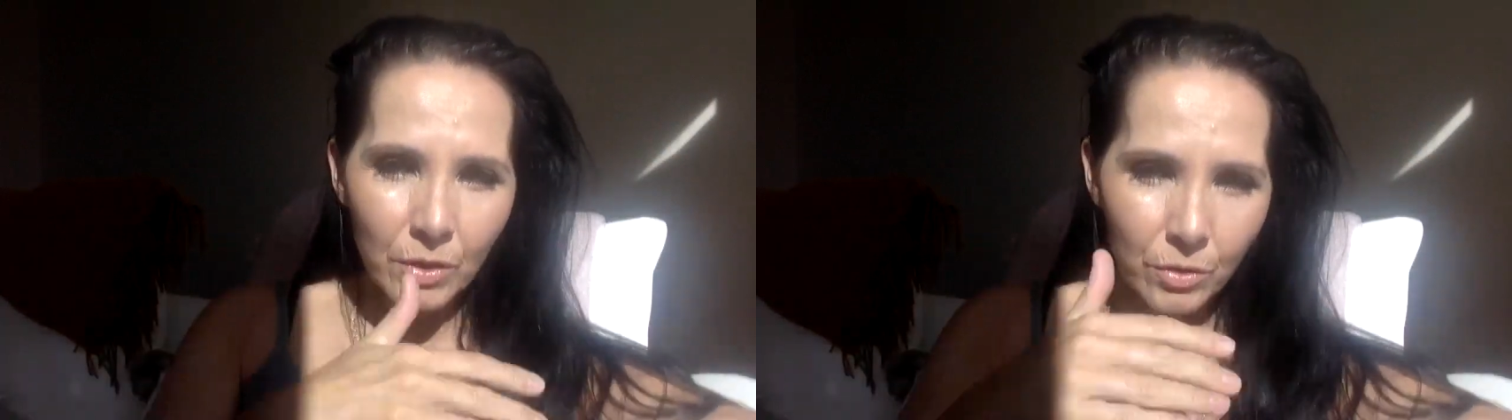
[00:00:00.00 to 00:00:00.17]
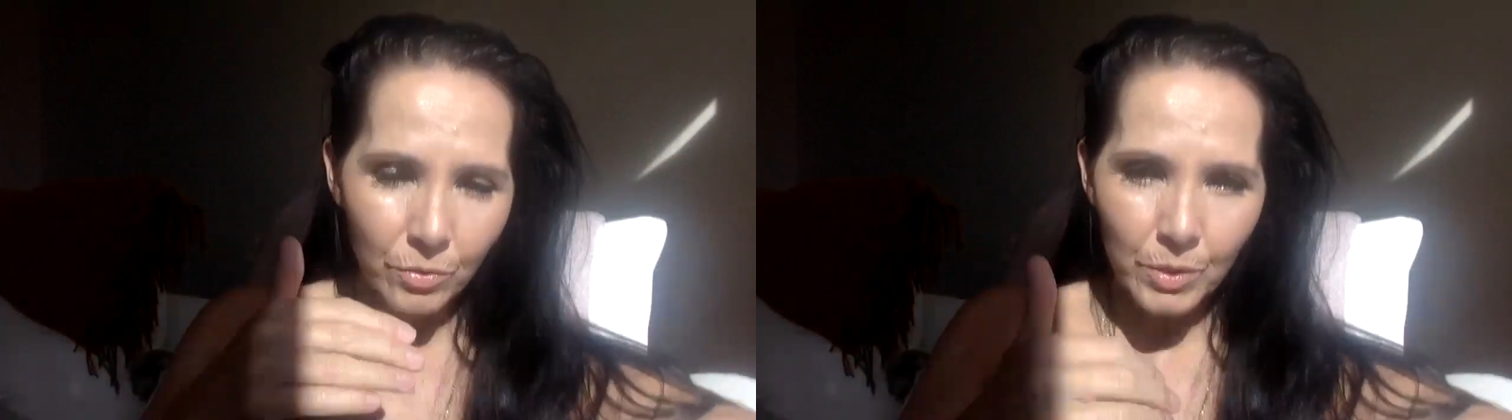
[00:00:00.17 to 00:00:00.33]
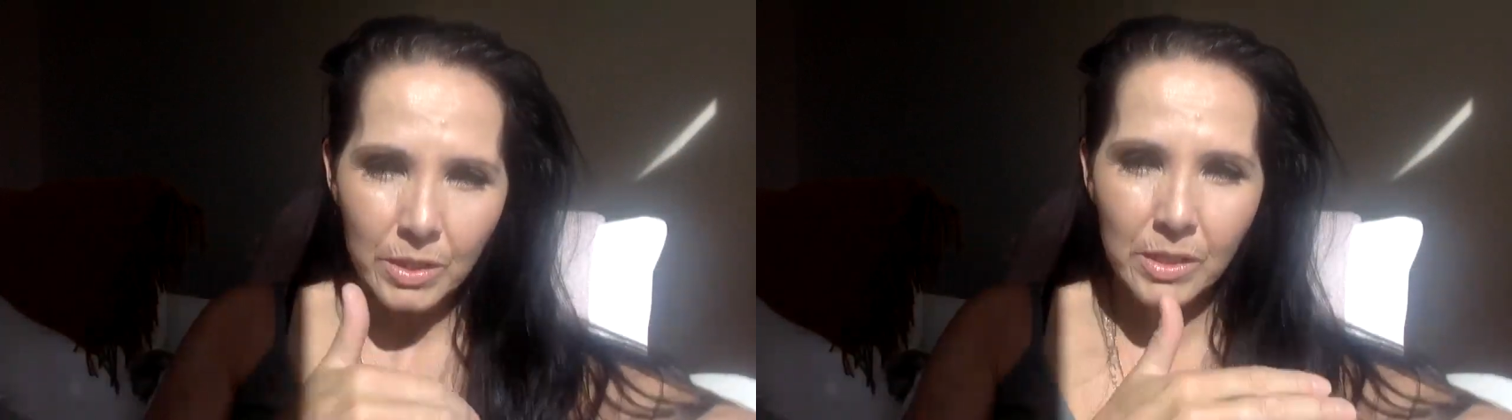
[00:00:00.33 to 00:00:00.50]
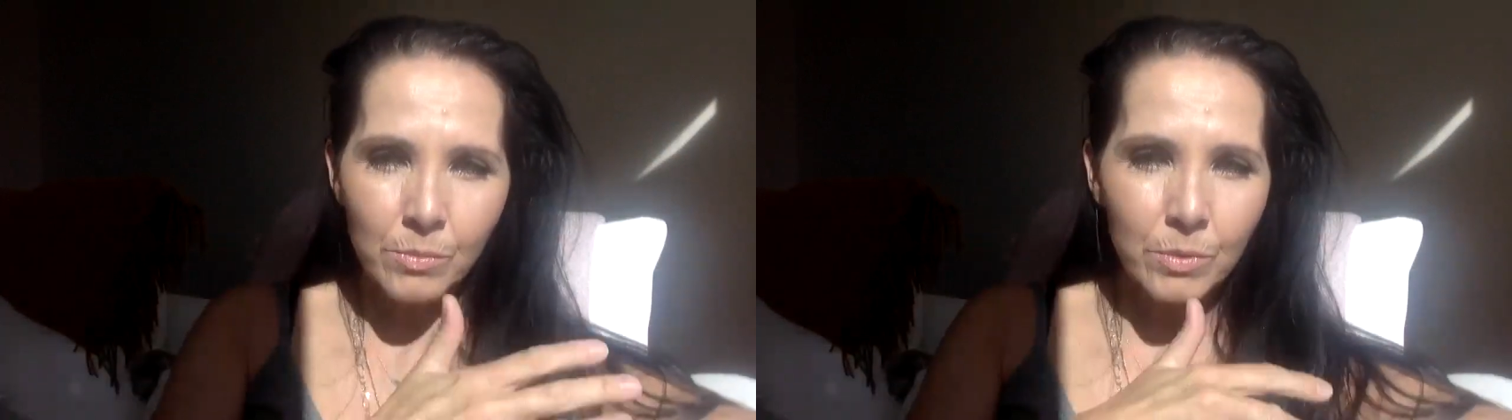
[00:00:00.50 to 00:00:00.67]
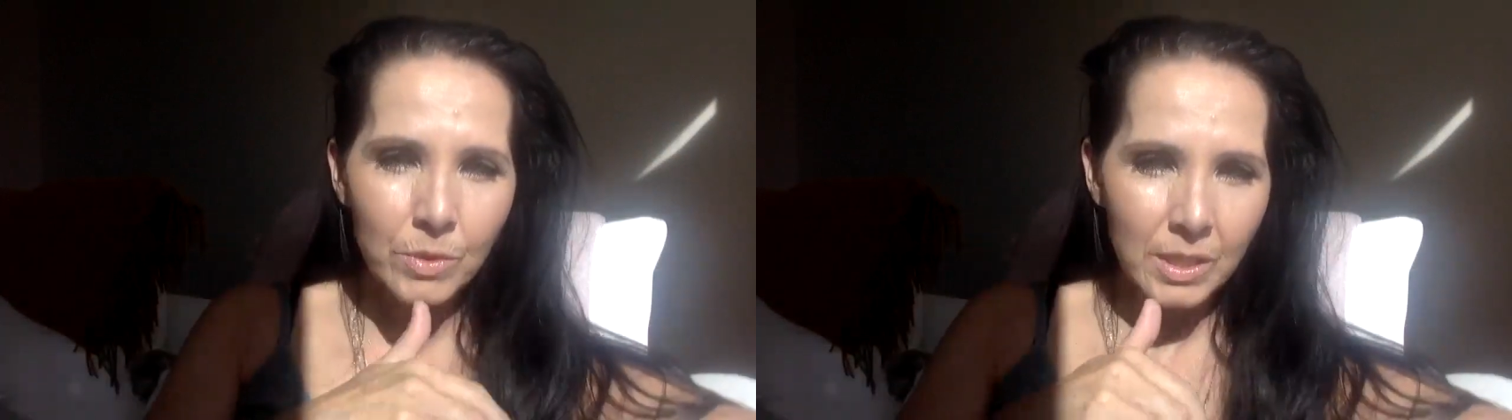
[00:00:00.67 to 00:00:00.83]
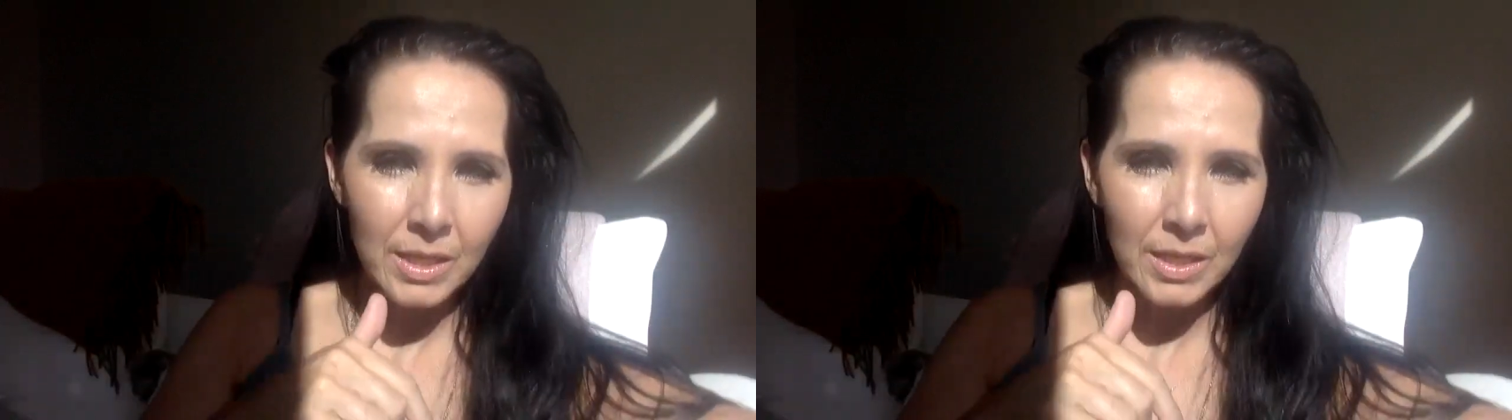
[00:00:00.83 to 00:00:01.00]
in a 3D
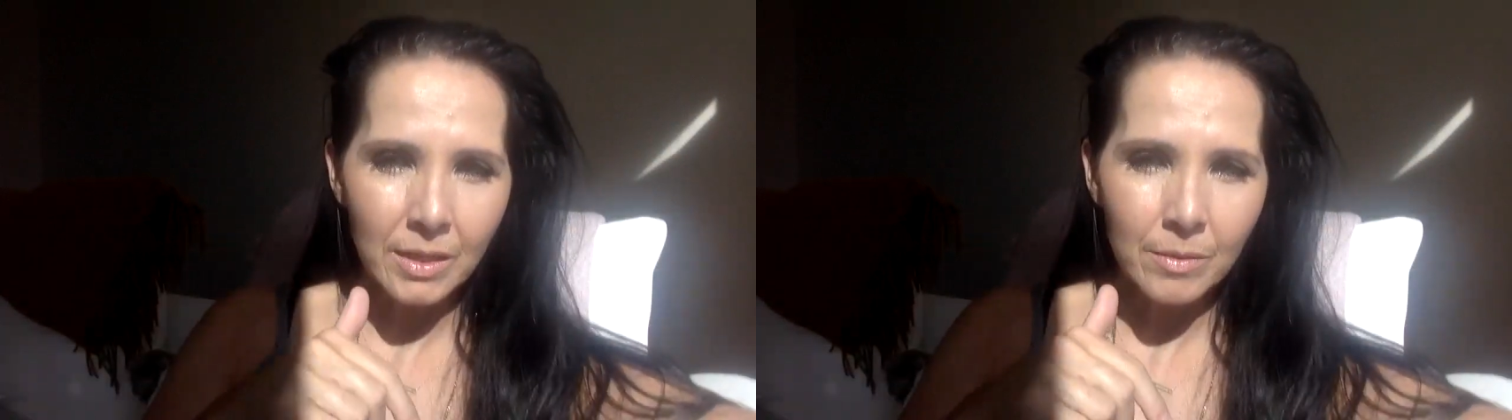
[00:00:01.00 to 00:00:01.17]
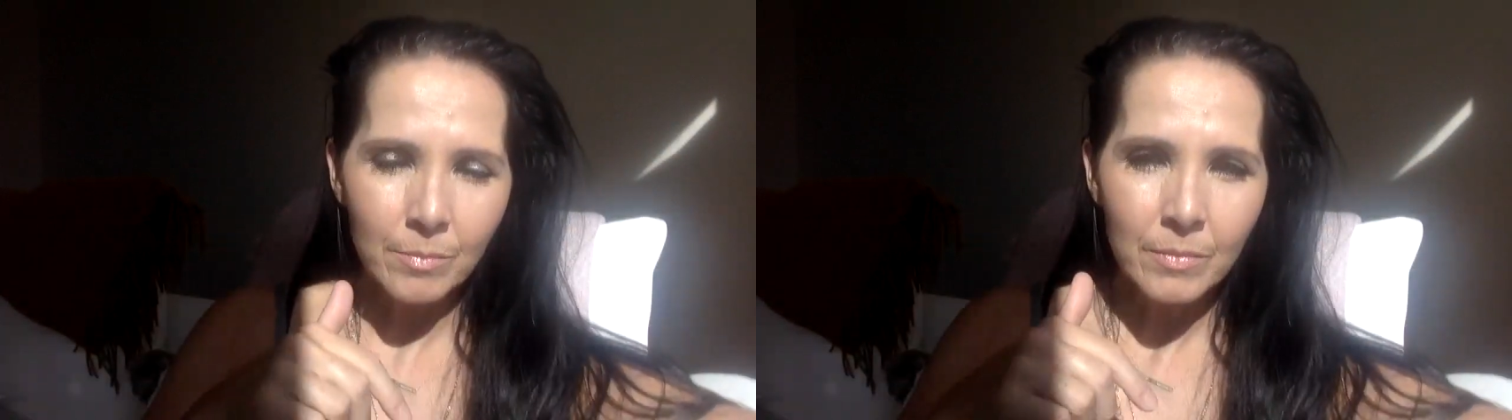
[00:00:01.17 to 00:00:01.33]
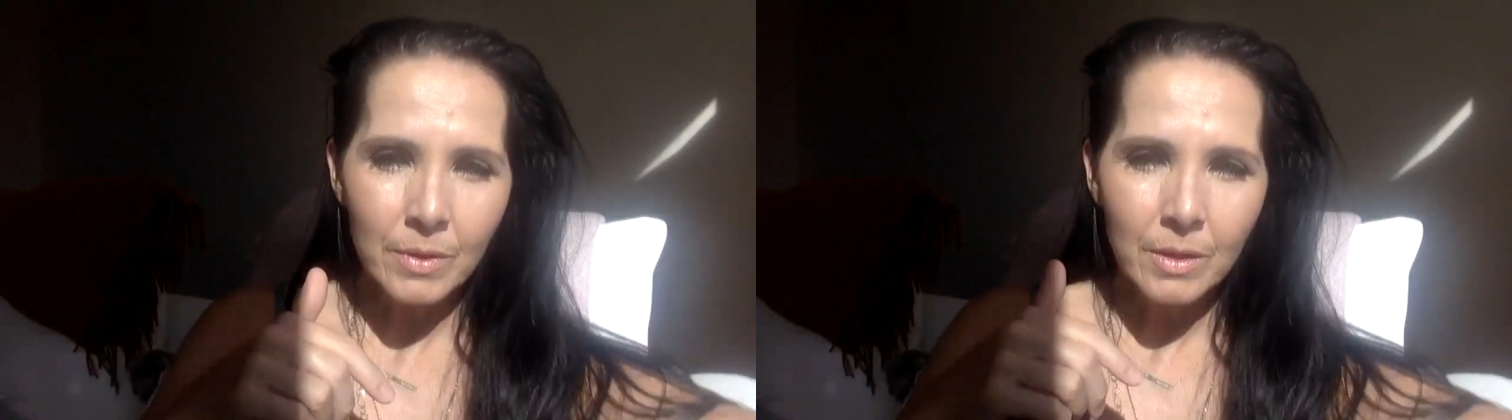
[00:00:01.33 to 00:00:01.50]
routine